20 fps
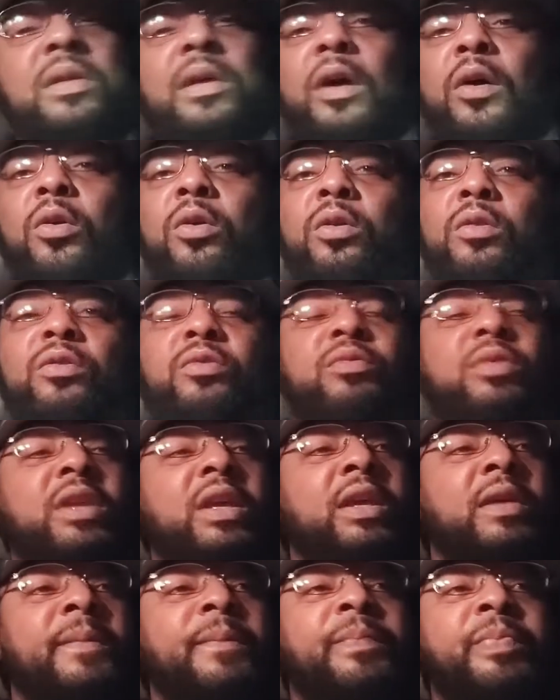The older you
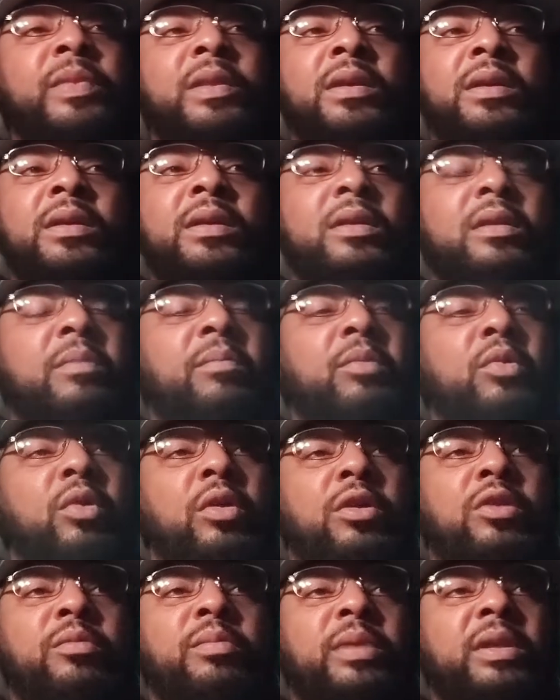get, the
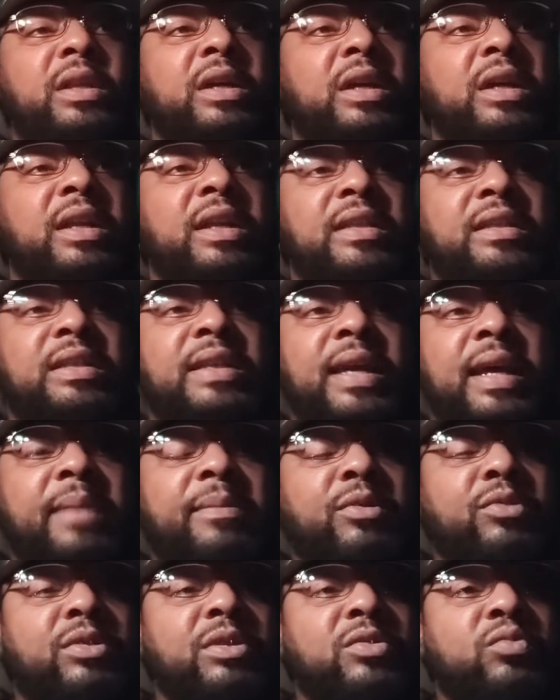more you be looking at
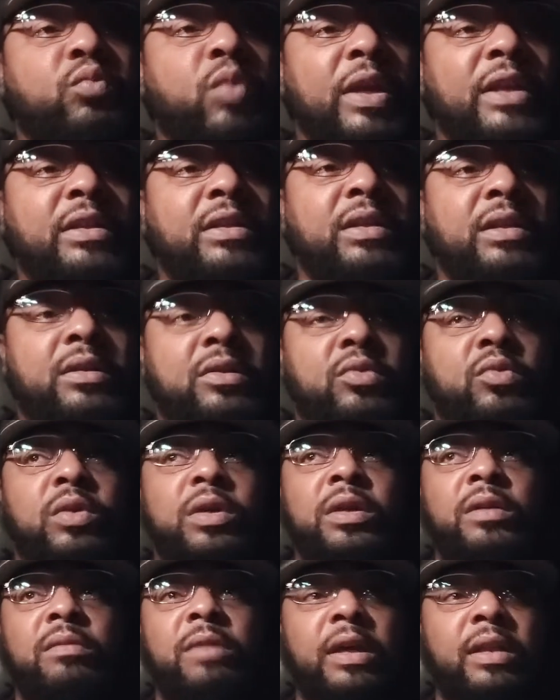time you just wasted
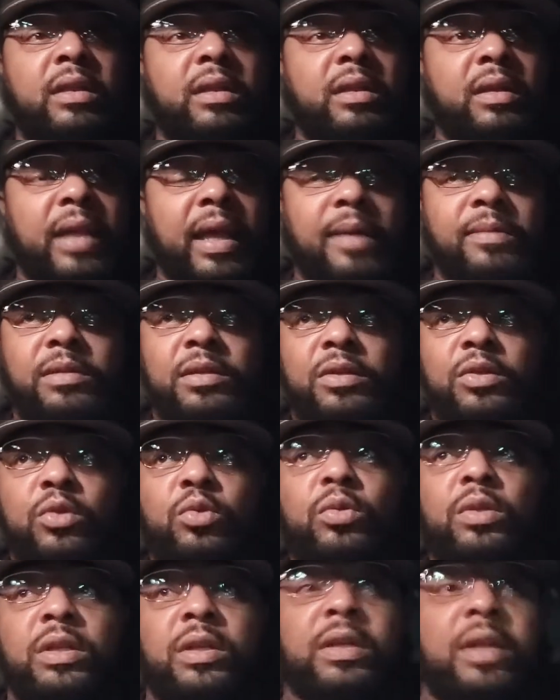doing nothing,
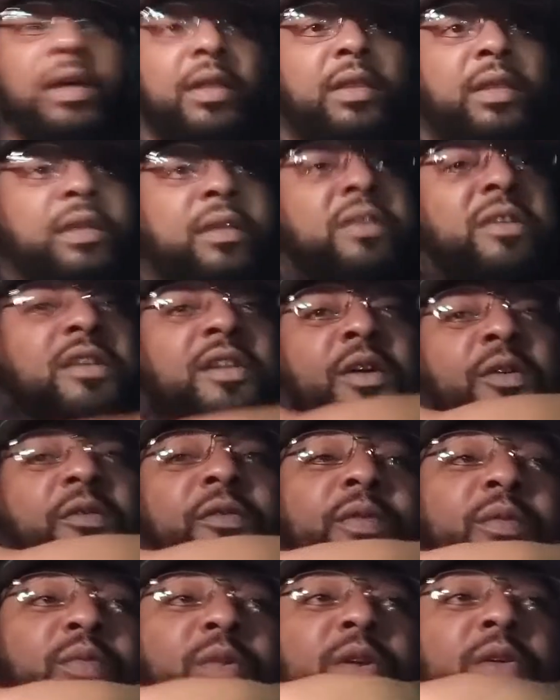absolutely nothing, you know,
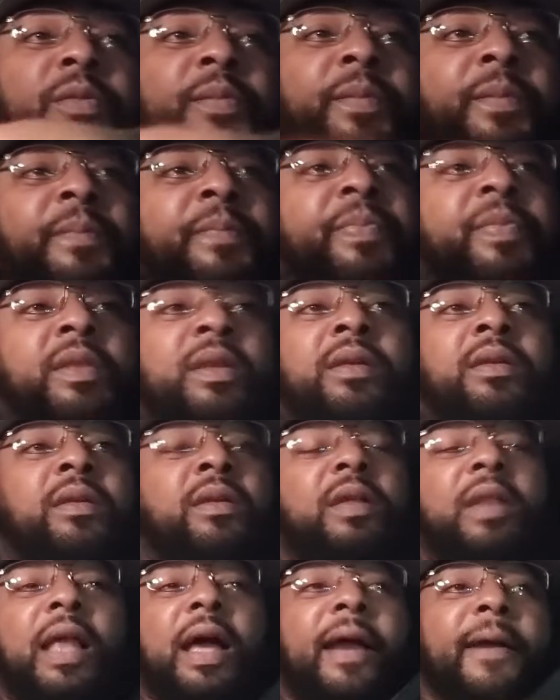for real.
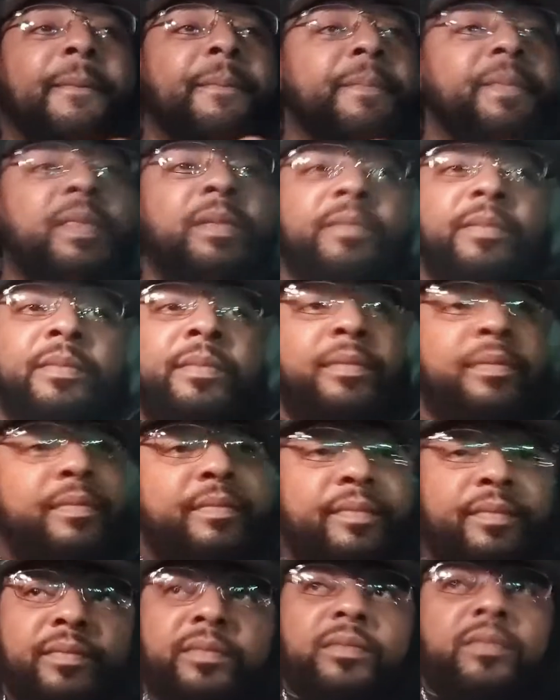Like,
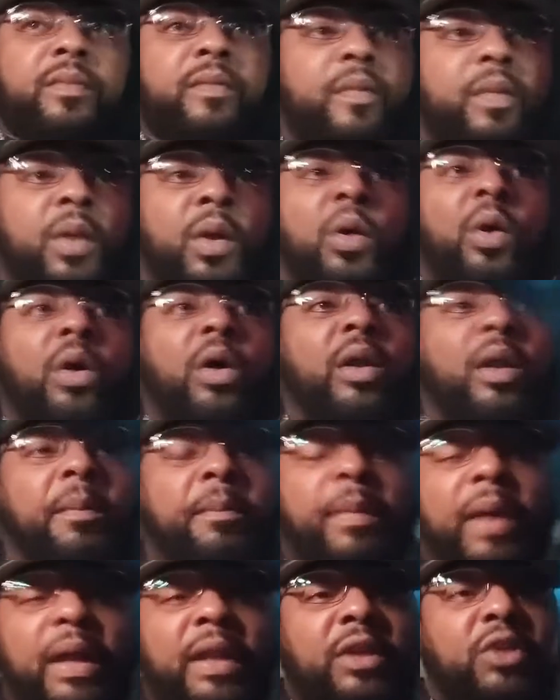all
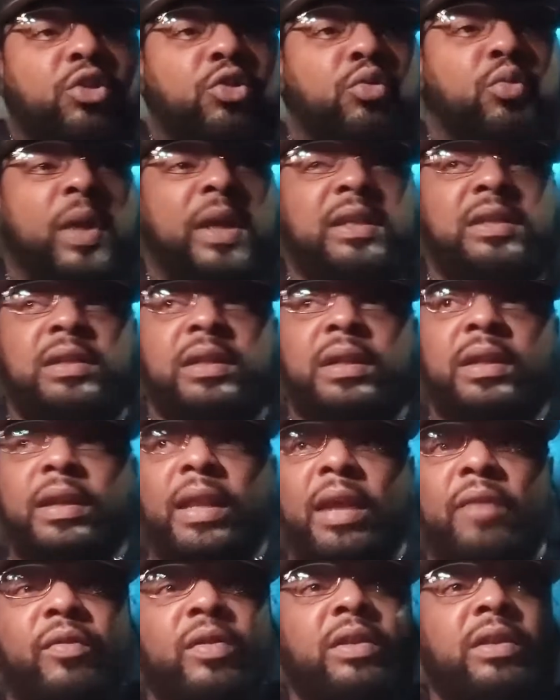the money you wasted
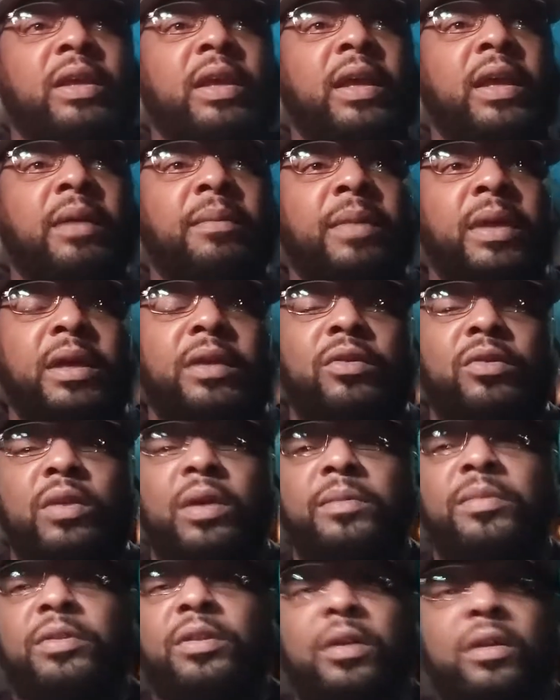and everything, man, you
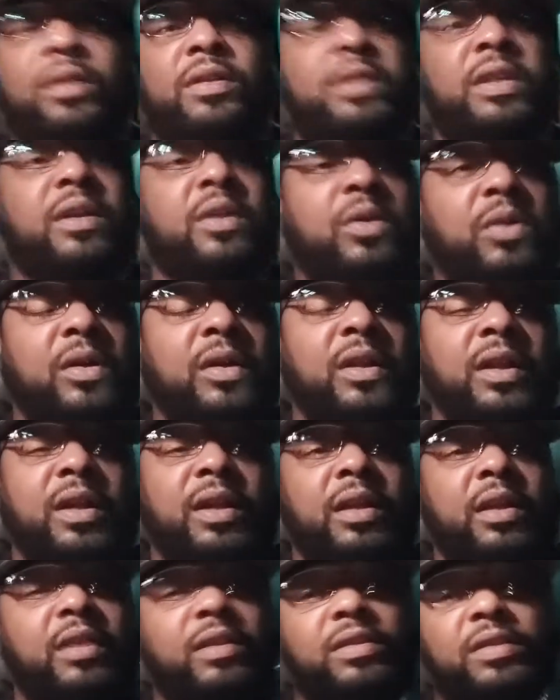know, I'm starting to take all that
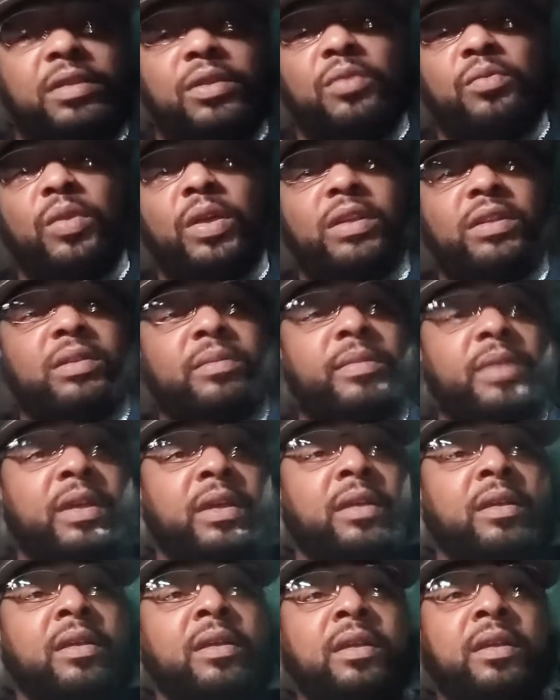into consideration,
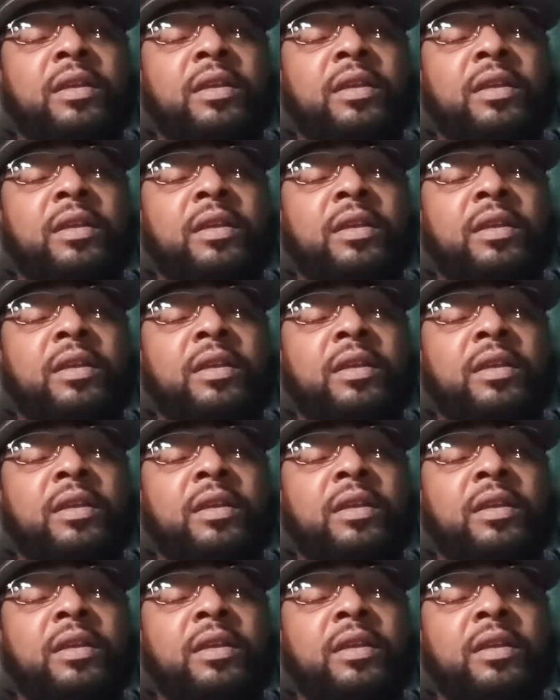man.